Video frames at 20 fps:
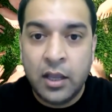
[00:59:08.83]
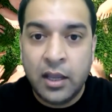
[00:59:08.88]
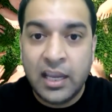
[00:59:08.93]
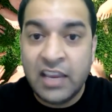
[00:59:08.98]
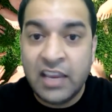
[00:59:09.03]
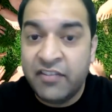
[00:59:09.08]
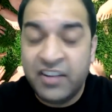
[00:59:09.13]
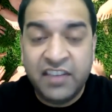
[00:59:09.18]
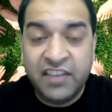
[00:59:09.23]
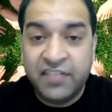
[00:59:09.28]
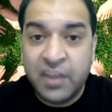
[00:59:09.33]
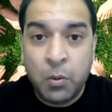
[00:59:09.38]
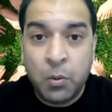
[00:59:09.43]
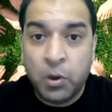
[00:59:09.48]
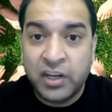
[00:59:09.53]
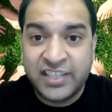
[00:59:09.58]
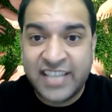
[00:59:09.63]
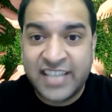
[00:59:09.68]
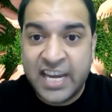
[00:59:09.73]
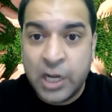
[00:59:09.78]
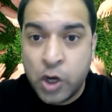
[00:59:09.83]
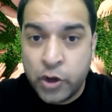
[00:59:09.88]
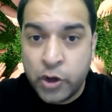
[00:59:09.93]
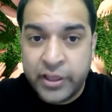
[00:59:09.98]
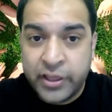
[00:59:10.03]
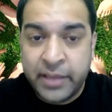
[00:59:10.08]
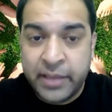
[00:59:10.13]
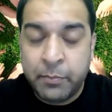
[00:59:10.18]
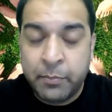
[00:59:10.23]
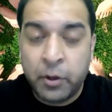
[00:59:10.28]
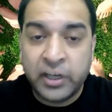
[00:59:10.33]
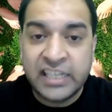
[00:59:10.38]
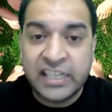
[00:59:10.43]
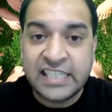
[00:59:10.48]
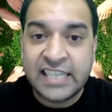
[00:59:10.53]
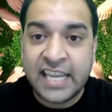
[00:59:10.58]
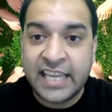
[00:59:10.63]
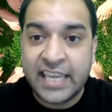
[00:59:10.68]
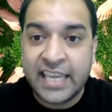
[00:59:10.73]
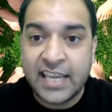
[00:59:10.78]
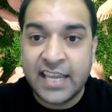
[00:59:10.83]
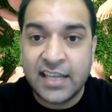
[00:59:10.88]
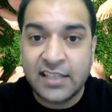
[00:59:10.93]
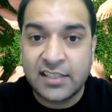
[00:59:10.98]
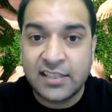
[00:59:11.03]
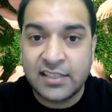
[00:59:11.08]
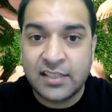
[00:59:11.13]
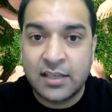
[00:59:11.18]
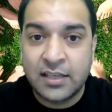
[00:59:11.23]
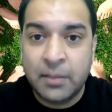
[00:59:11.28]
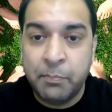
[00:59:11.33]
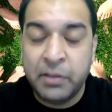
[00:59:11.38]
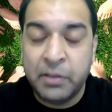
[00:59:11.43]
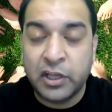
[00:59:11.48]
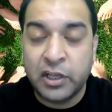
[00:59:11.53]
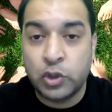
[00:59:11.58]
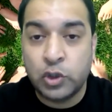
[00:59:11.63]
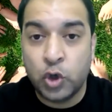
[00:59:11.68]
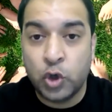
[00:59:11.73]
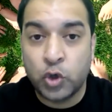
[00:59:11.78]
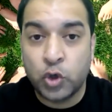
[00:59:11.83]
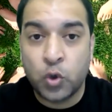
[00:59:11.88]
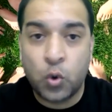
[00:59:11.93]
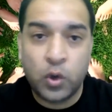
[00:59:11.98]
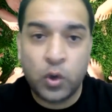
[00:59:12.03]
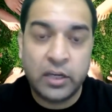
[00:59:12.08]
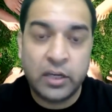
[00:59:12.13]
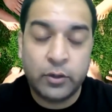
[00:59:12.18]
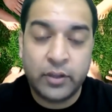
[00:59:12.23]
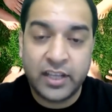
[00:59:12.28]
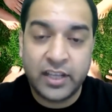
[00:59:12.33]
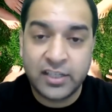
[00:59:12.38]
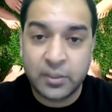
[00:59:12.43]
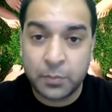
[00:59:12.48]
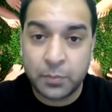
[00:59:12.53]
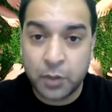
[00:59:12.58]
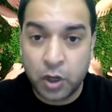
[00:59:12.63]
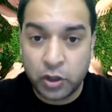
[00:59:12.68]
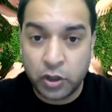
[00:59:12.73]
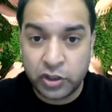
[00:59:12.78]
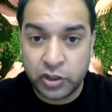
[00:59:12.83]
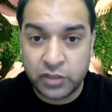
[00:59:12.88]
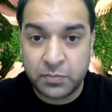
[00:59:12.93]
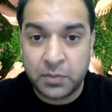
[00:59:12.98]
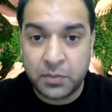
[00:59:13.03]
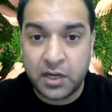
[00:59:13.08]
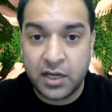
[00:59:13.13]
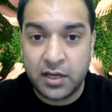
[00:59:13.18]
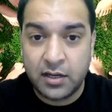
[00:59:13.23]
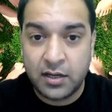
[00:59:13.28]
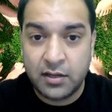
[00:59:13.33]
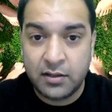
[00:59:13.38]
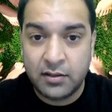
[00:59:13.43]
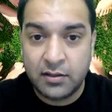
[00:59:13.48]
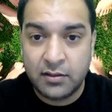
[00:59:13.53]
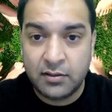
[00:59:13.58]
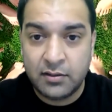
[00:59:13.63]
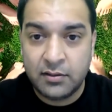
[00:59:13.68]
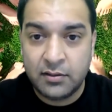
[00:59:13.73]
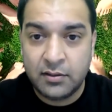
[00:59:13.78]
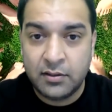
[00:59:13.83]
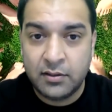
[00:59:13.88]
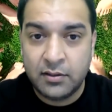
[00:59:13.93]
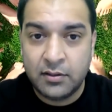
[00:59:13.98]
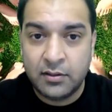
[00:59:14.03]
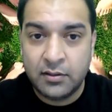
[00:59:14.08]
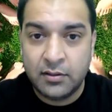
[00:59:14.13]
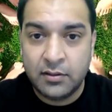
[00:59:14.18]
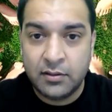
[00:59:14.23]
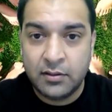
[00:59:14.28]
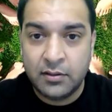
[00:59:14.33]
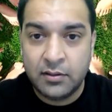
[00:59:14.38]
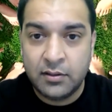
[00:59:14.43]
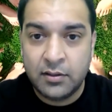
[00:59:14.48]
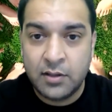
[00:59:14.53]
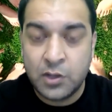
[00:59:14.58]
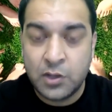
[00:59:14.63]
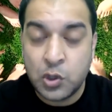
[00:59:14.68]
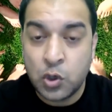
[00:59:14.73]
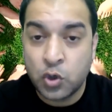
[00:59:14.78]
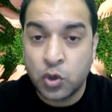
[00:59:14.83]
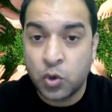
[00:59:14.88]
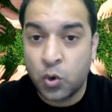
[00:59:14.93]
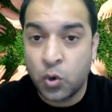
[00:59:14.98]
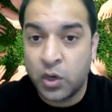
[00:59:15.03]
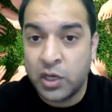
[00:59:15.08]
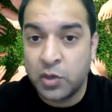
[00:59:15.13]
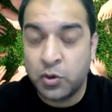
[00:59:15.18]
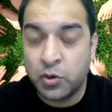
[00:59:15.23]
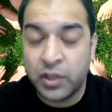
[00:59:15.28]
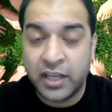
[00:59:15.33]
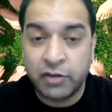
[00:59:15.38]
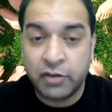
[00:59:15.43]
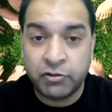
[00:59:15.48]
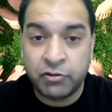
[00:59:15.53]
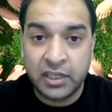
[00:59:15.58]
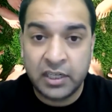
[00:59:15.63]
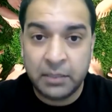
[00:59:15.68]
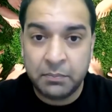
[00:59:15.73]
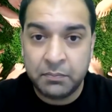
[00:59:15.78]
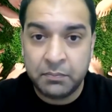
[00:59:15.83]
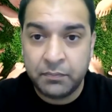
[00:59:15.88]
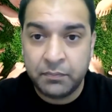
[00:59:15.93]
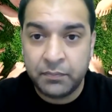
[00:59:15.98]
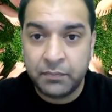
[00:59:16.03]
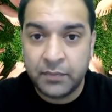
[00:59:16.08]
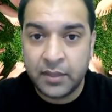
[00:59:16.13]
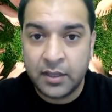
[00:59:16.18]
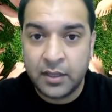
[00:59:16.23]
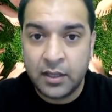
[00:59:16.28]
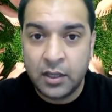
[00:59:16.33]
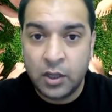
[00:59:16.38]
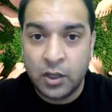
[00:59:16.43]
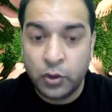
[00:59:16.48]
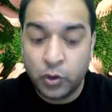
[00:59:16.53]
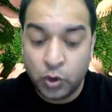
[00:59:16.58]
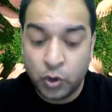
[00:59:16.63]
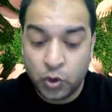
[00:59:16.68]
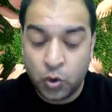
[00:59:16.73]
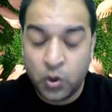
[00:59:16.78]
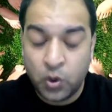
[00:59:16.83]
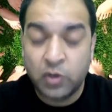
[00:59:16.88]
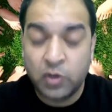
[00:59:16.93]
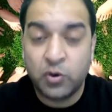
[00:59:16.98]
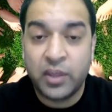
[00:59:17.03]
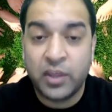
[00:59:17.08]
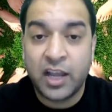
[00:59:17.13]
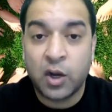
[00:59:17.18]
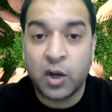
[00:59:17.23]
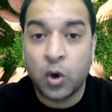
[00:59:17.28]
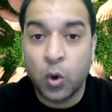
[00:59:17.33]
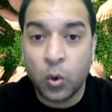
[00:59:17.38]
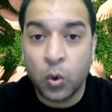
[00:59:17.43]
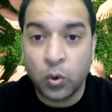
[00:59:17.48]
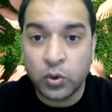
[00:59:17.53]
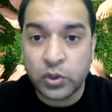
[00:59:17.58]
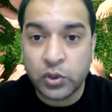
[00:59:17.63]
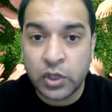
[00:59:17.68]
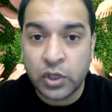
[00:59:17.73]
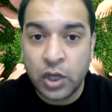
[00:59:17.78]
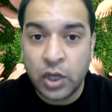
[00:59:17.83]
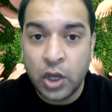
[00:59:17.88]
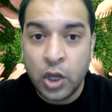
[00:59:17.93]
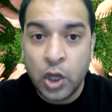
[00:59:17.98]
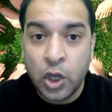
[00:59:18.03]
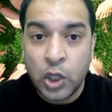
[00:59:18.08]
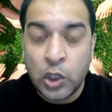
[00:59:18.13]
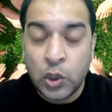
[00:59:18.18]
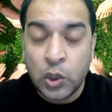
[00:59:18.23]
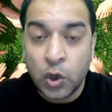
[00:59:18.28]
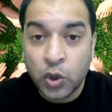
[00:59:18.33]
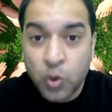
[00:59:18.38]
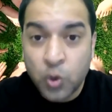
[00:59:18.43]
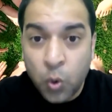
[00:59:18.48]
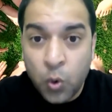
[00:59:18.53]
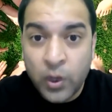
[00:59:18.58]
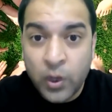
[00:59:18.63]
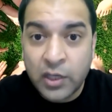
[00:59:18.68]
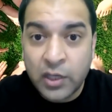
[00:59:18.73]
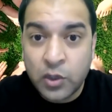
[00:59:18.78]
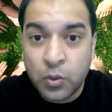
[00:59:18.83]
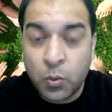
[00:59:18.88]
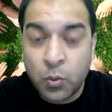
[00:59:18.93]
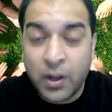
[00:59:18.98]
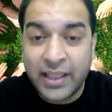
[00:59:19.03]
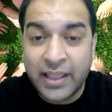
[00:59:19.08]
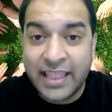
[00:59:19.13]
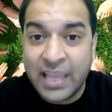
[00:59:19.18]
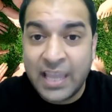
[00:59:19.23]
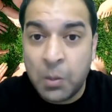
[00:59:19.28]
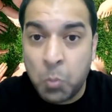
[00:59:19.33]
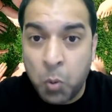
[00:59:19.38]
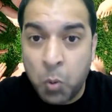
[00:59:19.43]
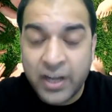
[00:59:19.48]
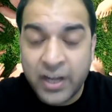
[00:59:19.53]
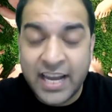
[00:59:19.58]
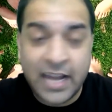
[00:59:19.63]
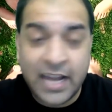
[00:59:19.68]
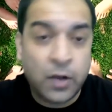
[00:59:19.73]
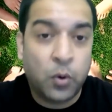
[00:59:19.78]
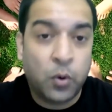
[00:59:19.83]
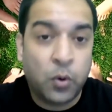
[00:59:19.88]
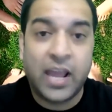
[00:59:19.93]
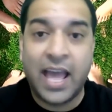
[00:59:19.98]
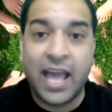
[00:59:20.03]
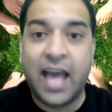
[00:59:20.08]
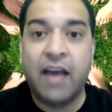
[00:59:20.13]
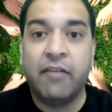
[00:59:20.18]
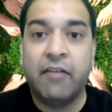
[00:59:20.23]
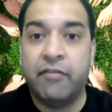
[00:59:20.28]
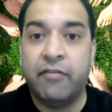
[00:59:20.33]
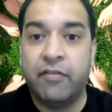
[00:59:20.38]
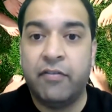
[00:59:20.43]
Even if they want to say no, their body's saying yes, because you're talking to their subconscious mind. You're talking to their dream. You're talking to their goals. You're talking to what they want and don't have.